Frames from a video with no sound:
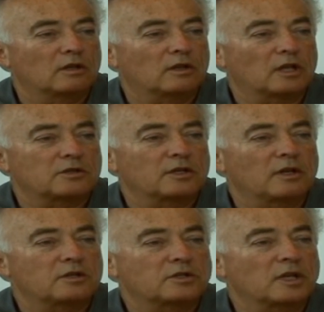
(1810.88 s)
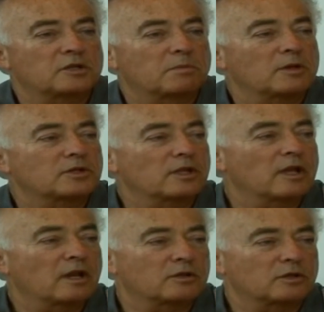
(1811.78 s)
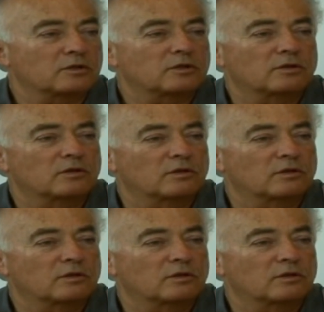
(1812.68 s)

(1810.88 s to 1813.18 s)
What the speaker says: That's really state space analysis,